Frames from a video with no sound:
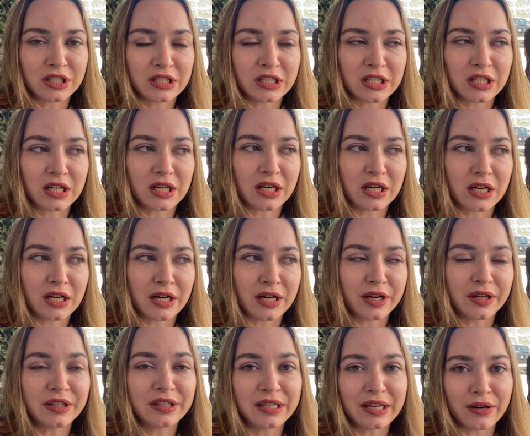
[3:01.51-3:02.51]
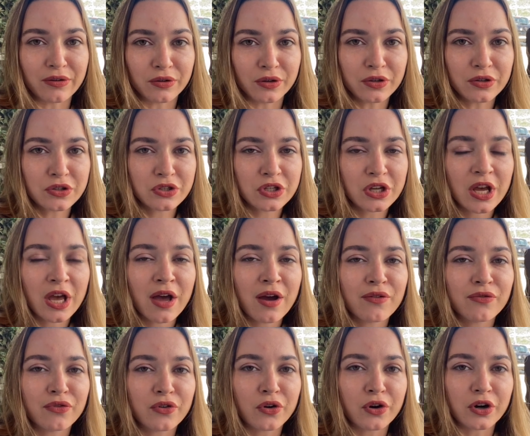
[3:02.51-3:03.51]
uh, euros
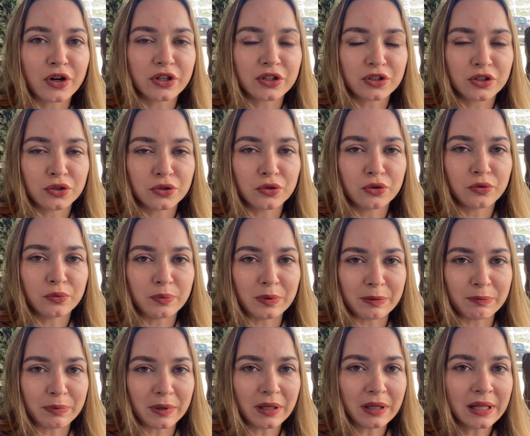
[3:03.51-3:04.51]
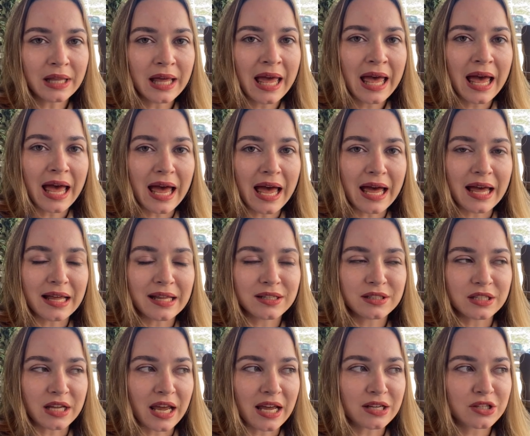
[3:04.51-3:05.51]
for two people
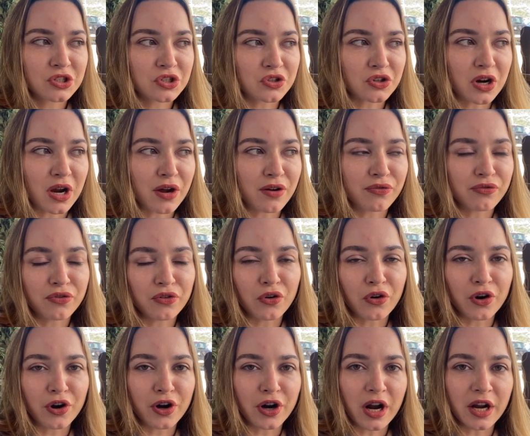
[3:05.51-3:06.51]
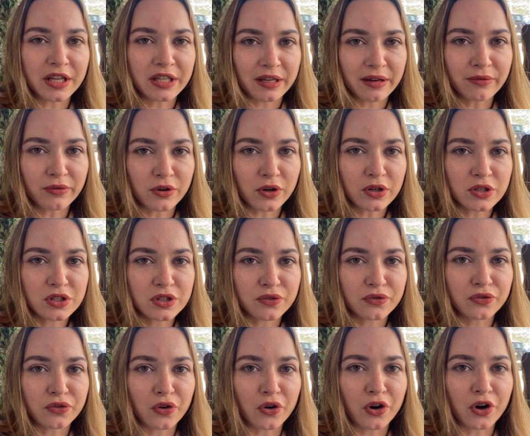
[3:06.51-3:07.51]
and extra 4 euros
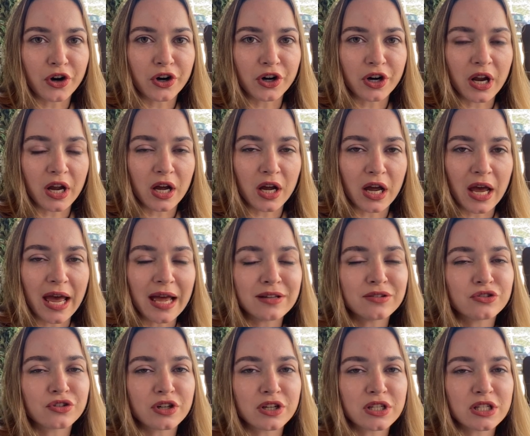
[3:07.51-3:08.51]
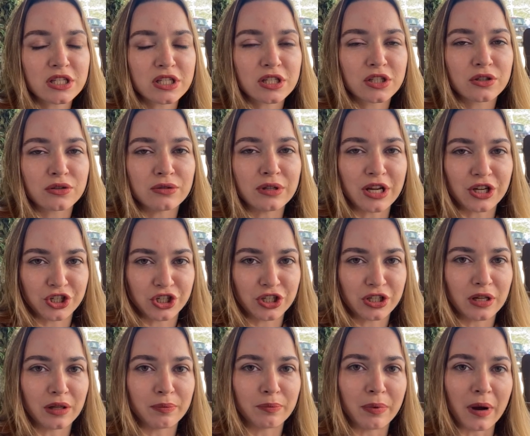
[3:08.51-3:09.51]
for uh, entrance to
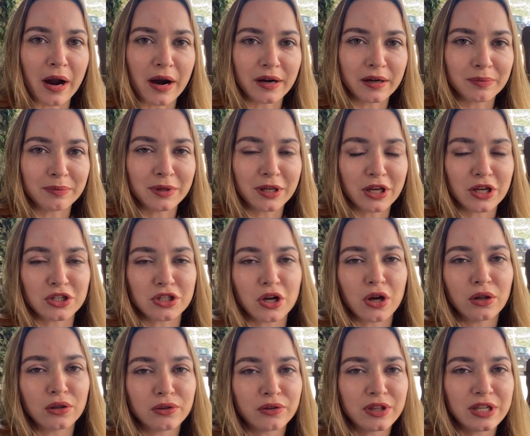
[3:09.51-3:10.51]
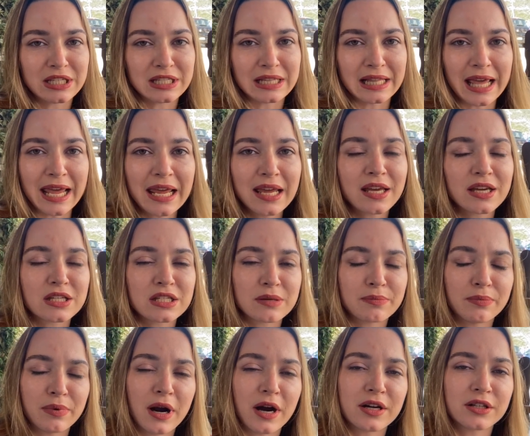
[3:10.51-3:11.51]
national park because all this lake is a
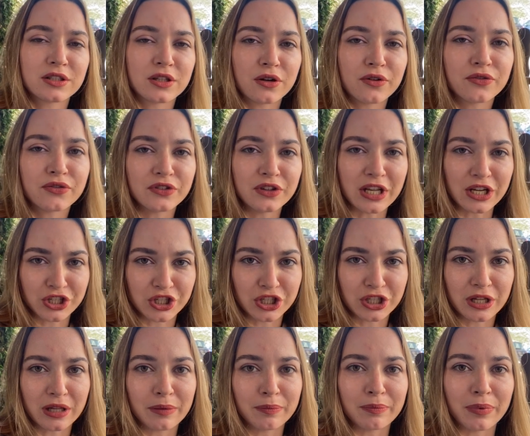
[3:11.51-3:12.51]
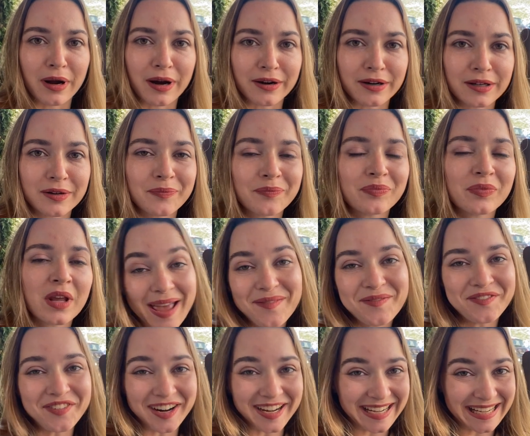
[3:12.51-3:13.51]
part of national park.
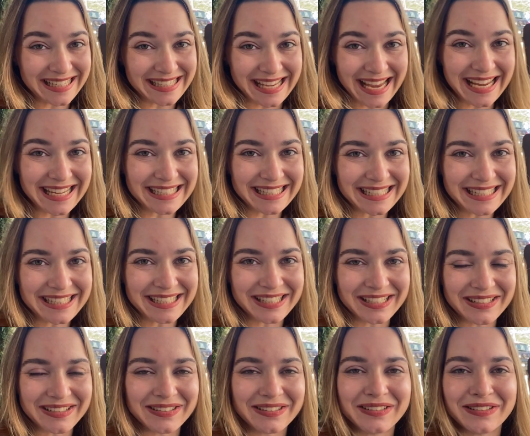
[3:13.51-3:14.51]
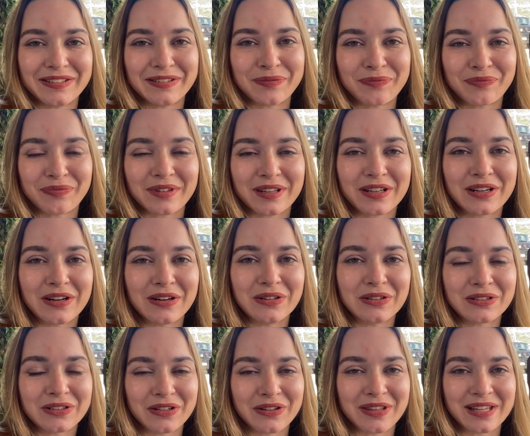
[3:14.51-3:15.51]
I'm very excited to
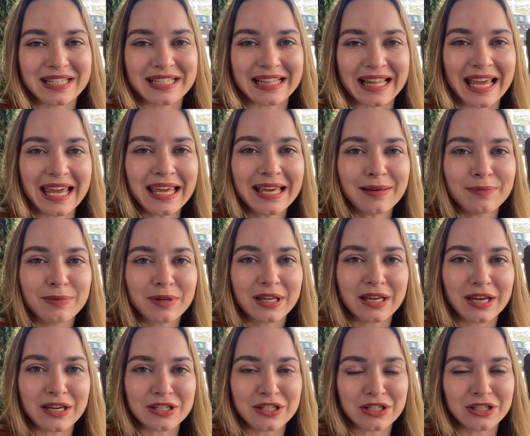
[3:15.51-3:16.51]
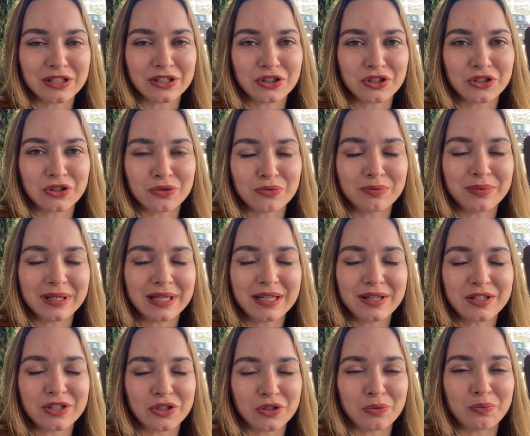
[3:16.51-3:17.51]
go to this lake because it should
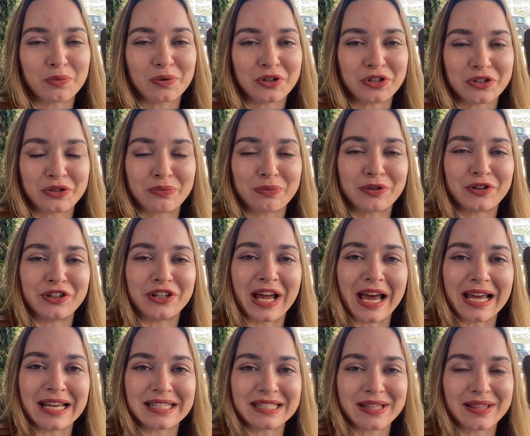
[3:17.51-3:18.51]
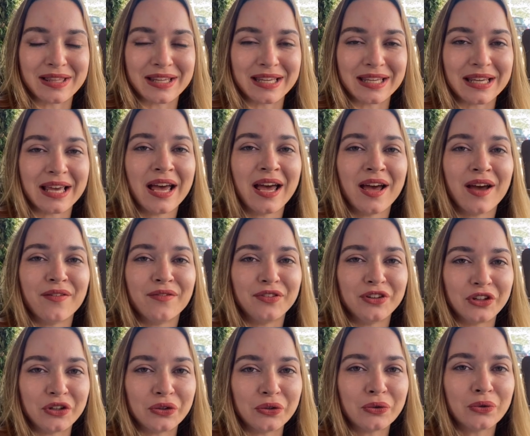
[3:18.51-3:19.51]
be super super nice the
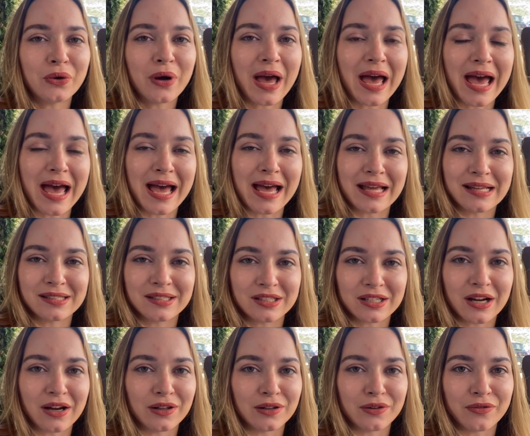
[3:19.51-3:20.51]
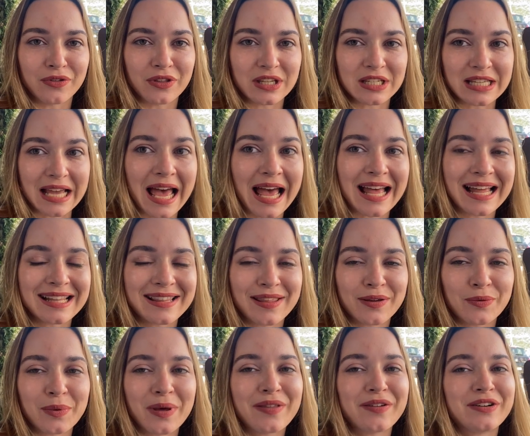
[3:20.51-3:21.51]
view and all of this and
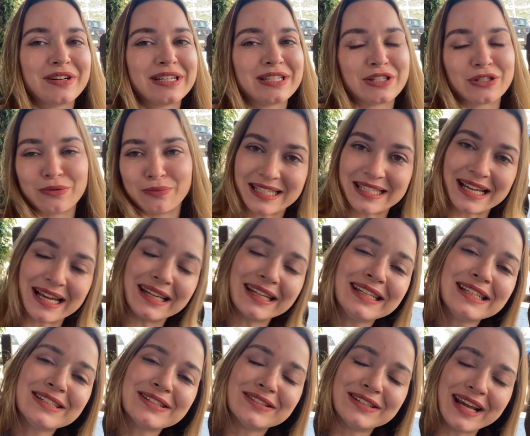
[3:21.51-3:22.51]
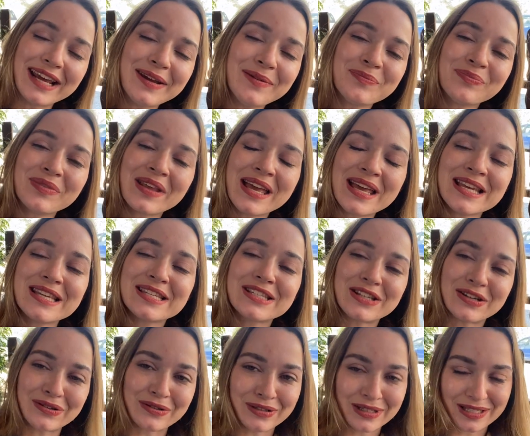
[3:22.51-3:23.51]
the weather is super sunny today
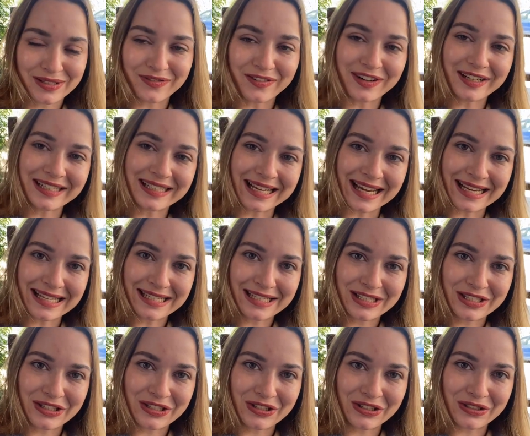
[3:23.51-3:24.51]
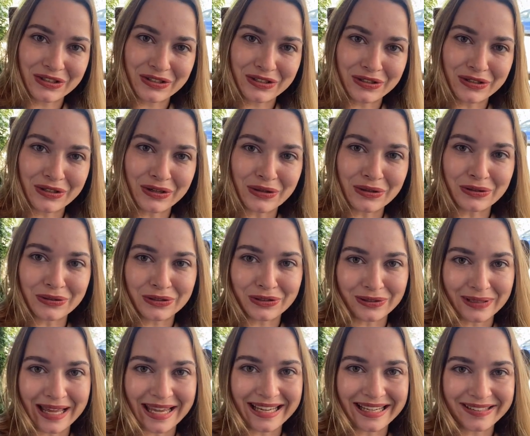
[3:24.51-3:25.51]
so it's very nice to go
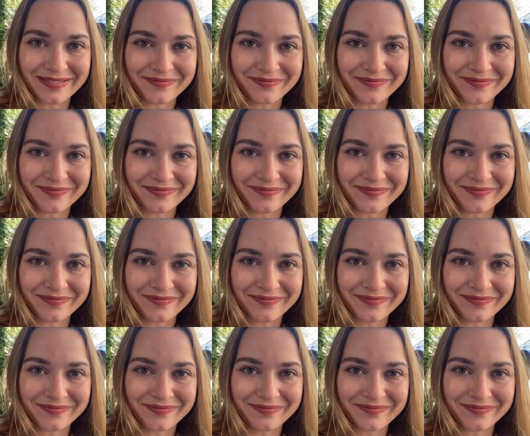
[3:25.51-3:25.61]
to lake.